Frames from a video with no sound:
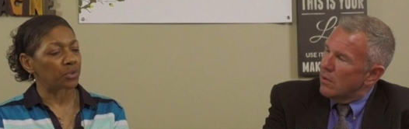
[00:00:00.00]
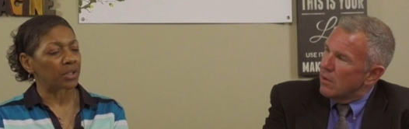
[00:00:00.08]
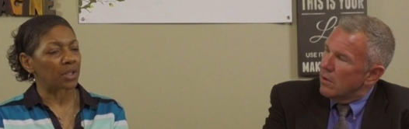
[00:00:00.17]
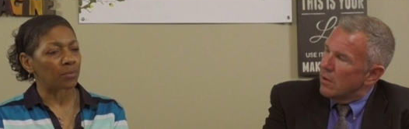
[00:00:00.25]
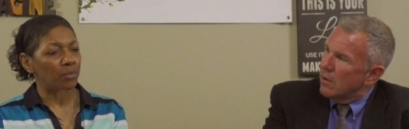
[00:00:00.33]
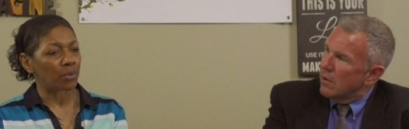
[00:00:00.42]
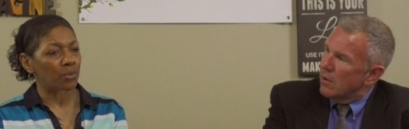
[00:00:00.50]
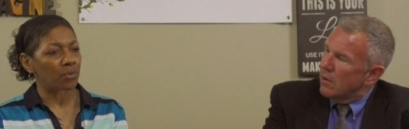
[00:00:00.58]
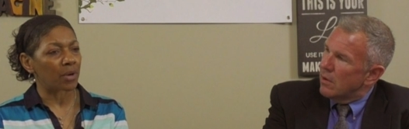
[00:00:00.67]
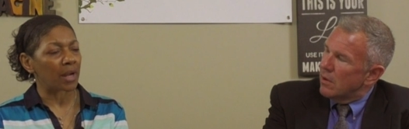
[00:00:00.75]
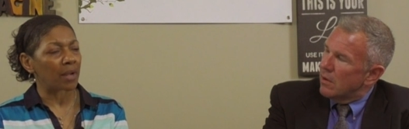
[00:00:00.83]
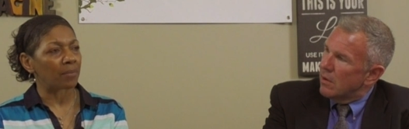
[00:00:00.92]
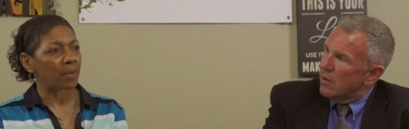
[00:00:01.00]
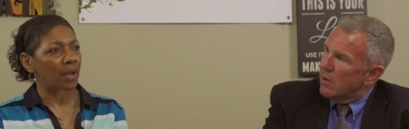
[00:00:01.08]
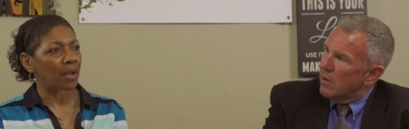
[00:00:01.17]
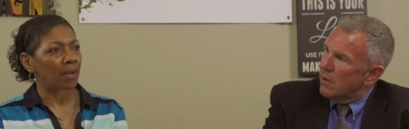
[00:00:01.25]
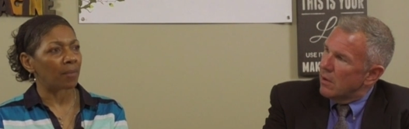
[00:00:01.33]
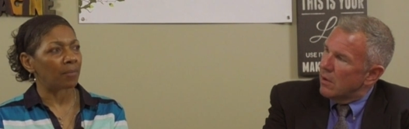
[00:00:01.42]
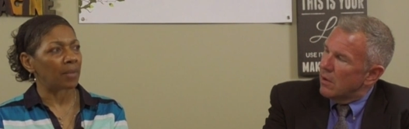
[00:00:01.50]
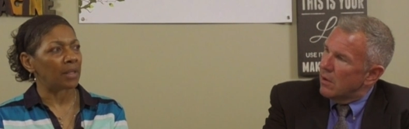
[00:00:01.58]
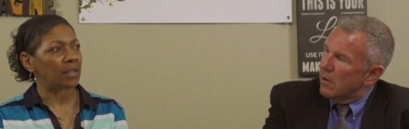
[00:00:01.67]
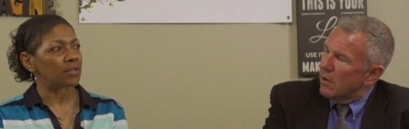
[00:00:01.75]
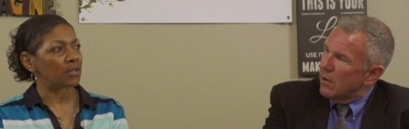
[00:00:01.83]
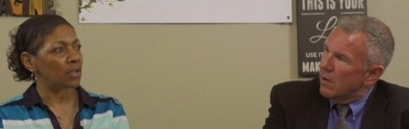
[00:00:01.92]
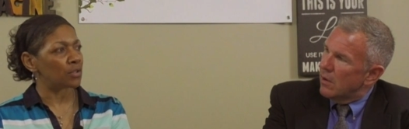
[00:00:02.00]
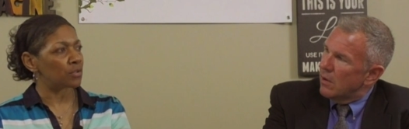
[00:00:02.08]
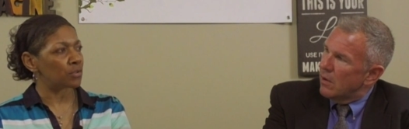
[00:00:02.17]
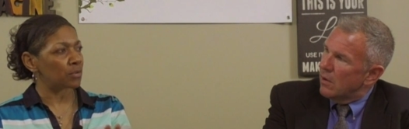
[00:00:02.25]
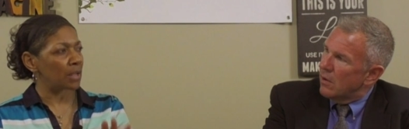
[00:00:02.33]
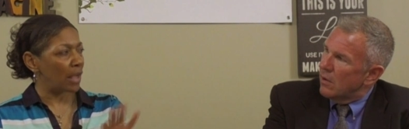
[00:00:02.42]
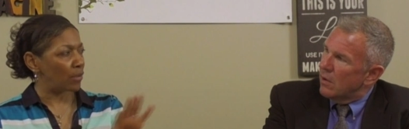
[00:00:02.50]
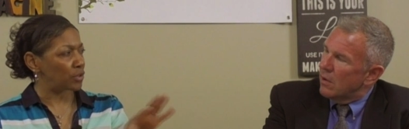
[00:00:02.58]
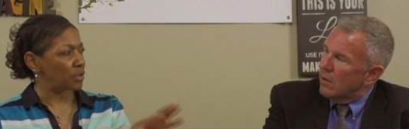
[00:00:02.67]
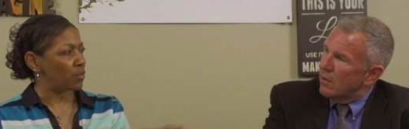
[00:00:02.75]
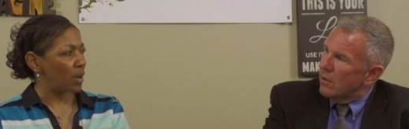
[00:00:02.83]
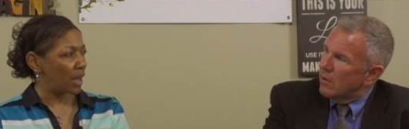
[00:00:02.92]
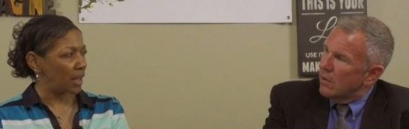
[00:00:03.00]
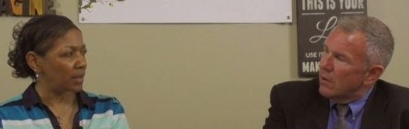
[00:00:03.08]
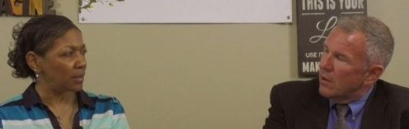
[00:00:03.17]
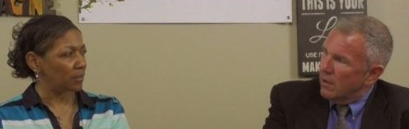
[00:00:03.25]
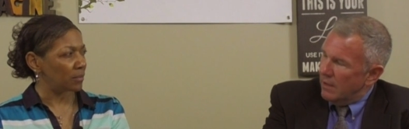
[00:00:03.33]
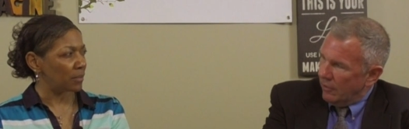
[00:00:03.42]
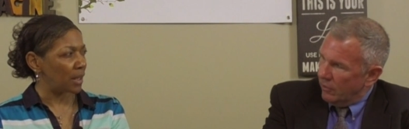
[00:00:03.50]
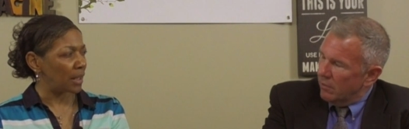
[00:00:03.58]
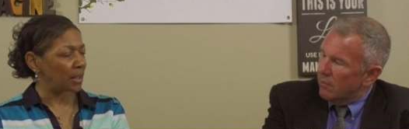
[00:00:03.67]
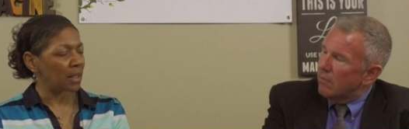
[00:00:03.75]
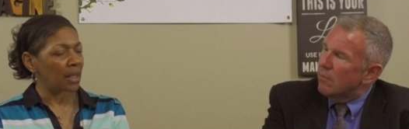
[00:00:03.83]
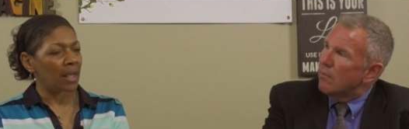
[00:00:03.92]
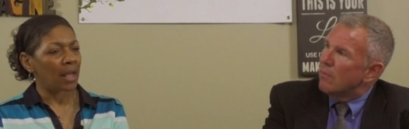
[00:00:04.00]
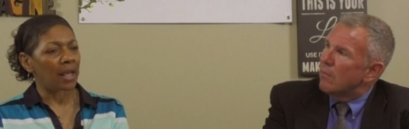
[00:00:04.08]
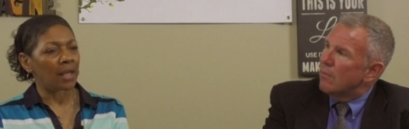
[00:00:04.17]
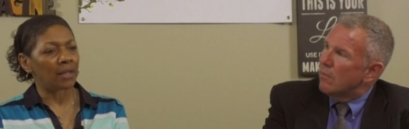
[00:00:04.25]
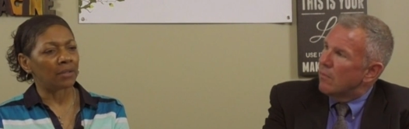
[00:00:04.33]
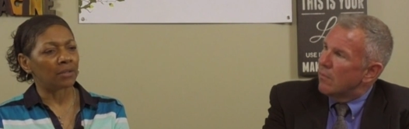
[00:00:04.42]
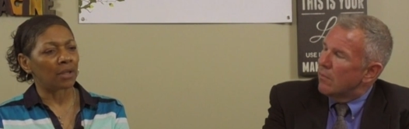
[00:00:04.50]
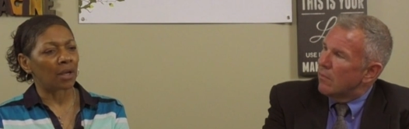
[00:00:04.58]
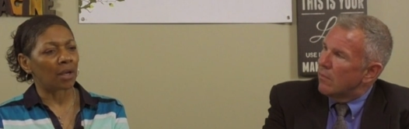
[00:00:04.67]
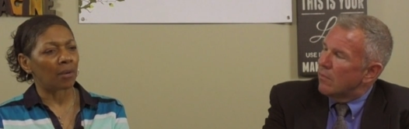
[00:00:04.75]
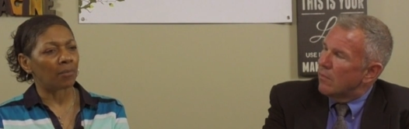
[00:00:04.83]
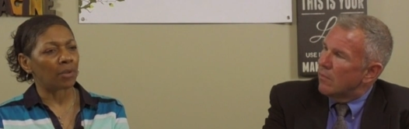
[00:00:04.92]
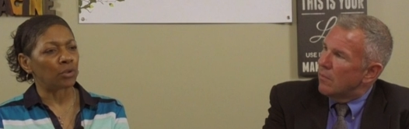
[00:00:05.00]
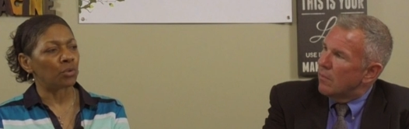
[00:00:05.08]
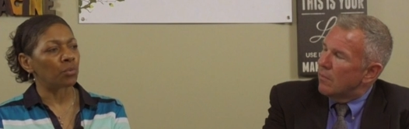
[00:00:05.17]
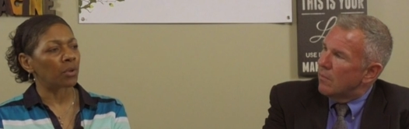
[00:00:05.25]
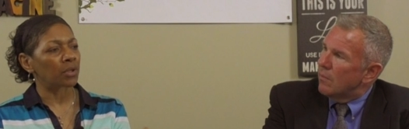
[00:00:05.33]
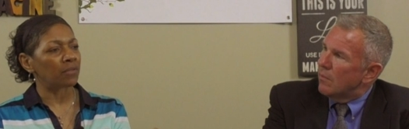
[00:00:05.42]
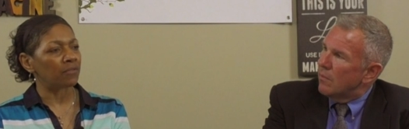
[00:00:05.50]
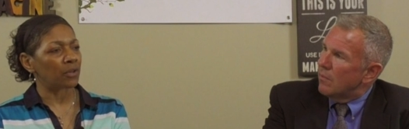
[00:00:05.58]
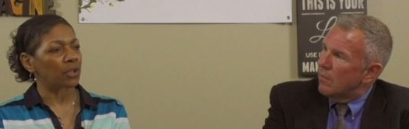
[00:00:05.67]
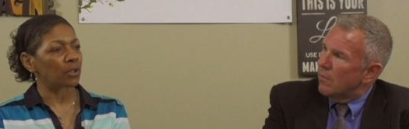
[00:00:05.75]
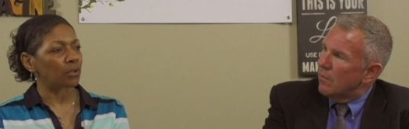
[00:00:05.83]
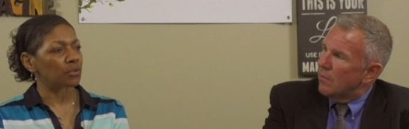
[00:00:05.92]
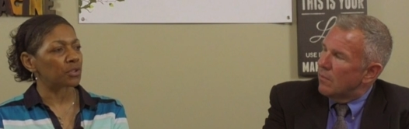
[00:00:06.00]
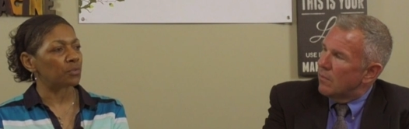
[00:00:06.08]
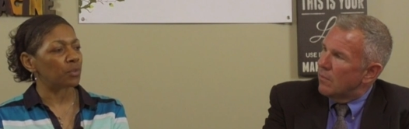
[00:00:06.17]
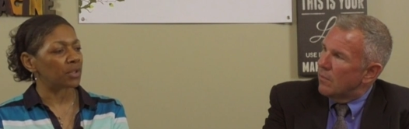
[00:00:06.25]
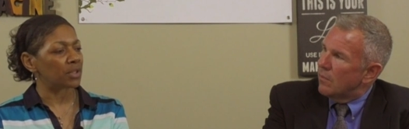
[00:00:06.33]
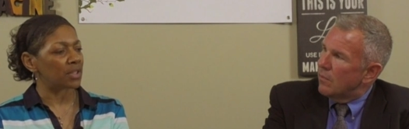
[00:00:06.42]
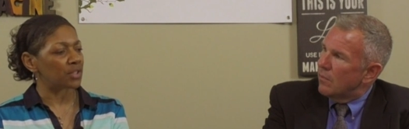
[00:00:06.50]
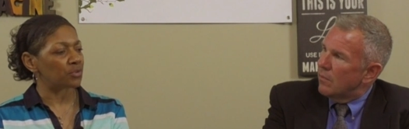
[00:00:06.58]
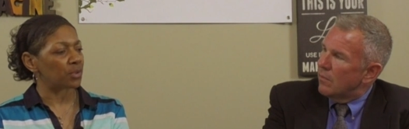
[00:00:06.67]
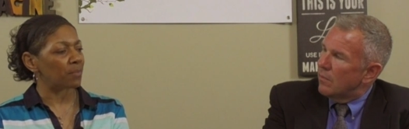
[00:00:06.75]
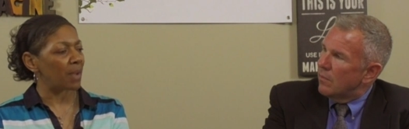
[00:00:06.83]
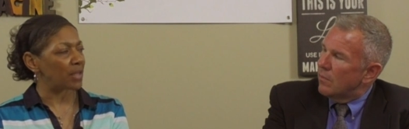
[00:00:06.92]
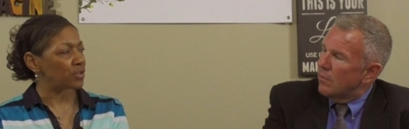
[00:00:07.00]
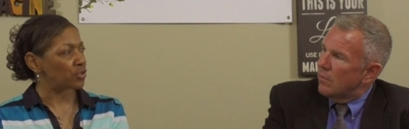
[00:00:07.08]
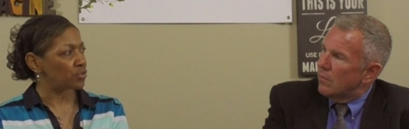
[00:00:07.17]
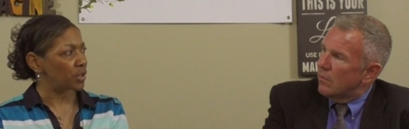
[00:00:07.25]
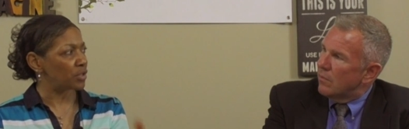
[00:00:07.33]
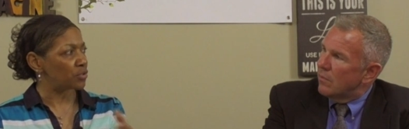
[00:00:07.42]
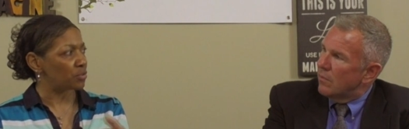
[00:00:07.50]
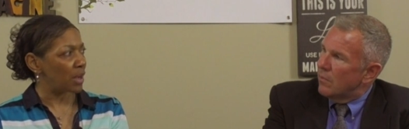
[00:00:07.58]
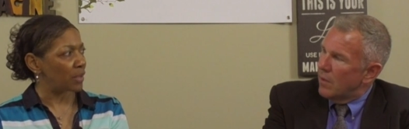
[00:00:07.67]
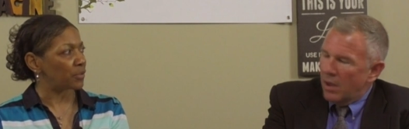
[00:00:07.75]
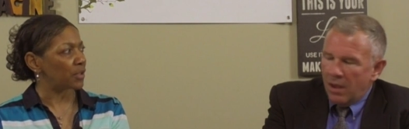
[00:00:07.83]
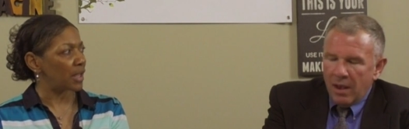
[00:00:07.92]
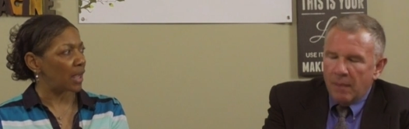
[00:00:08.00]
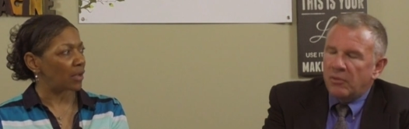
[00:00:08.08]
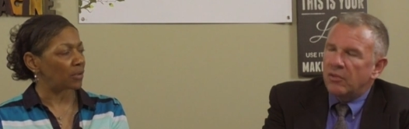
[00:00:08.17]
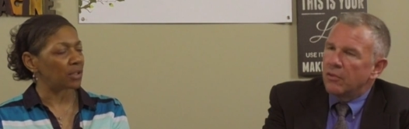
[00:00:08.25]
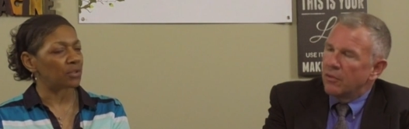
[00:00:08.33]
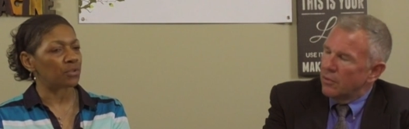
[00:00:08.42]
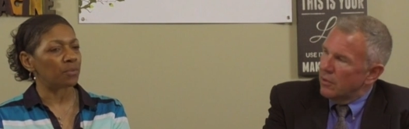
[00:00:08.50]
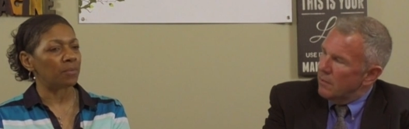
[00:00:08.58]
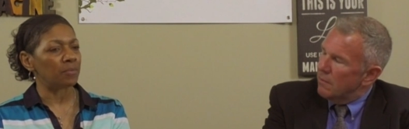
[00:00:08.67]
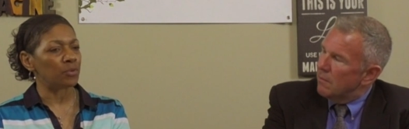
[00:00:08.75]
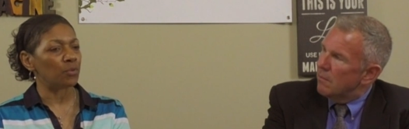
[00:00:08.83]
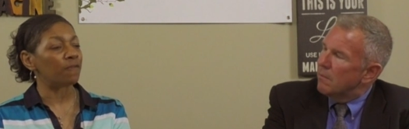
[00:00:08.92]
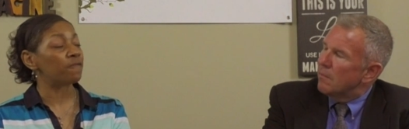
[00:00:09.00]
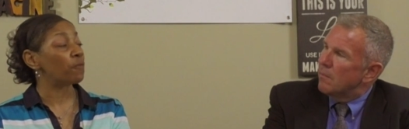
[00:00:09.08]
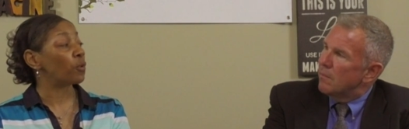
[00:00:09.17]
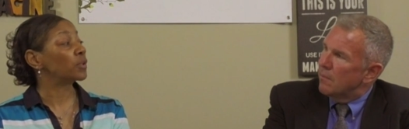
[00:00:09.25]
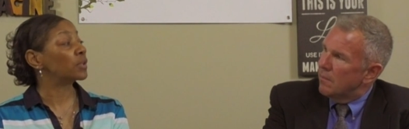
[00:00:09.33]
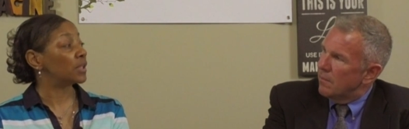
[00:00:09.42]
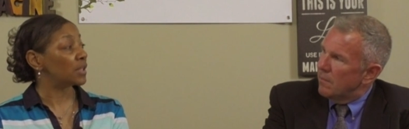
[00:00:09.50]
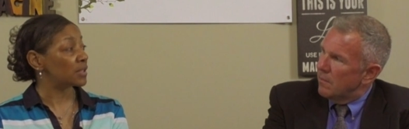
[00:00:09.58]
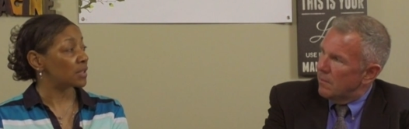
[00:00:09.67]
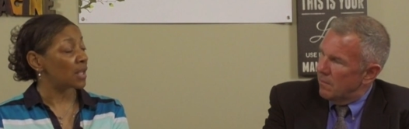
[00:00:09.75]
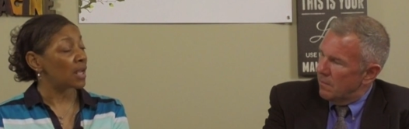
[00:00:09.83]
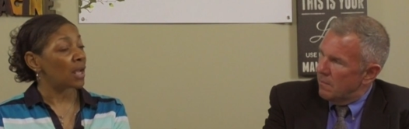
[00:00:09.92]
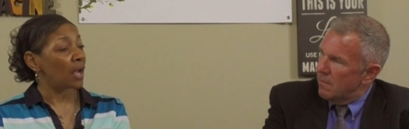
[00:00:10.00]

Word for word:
Speaker 1: drinking program, um, it's, it's county-wide, yes. right? and um, you're working very closely with the district magistrates throughout the county to, to afford this